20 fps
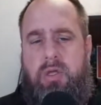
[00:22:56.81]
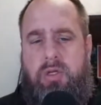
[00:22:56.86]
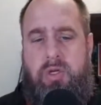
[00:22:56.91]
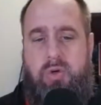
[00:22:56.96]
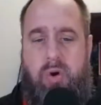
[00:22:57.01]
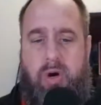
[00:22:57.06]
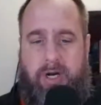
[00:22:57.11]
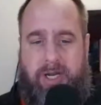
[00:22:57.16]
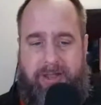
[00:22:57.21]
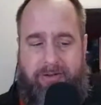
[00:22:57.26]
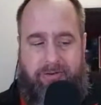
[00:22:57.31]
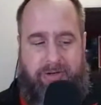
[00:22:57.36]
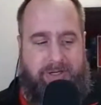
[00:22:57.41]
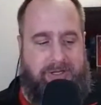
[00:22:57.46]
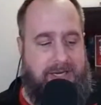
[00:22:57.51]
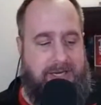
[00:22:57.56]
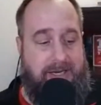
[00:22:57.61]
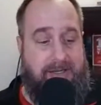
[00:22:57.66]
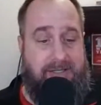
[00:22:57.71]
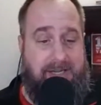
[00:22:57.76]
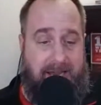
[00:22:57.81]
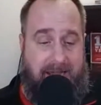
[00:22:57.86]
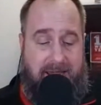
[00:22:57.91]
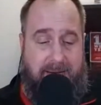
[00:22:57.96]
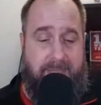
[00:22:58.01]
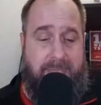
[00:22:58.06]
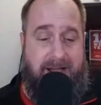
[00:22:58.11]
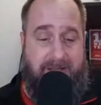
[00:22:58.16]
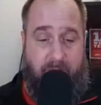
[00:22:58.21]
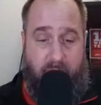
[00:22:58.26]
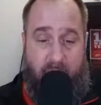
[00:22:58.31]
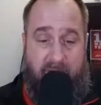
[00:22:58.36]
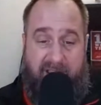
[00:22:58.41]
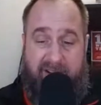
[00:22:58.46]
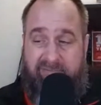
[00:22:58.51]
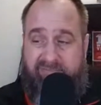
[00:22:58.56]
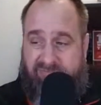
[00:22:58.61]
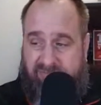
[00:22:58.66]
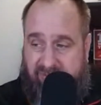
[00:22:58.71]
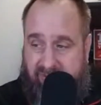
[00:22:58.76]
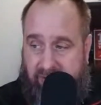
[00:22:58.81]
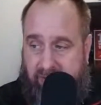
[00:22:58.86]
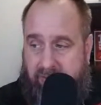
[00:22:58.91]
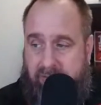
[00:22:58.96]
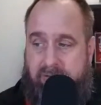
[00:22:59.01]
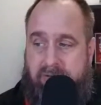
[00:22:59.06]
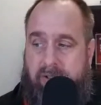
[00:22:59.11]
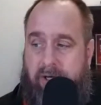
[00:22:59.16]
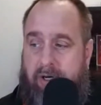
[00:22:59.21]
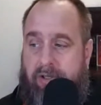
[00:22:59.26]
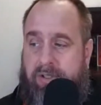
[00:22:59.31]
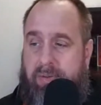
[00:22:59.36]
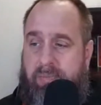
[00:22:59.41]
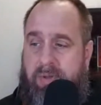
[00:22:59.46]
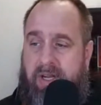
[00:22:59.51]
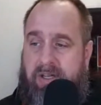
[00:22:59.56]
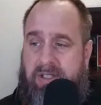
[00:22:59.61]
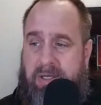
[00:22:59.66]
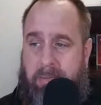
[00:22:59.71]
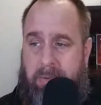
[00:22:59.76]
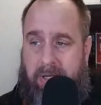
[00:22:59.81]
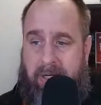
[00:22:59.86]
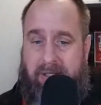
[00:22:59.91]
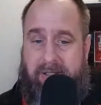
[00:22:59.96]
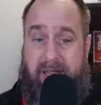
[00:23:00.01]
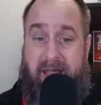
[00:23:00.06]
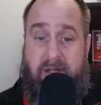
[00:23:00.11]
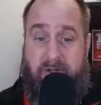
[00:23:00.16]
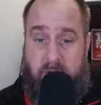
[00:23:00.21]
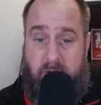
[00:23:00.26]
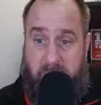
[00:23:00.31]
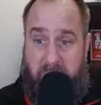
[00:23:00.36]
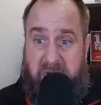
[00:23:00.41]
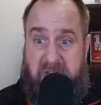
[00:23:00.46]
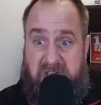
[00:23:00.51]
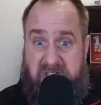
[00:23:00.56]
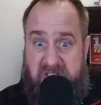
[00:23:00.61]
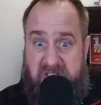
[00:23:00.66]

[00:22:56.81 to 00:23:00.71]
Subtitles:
you are giving a tease saying, hey, by the way, here's some things coming at the end. So please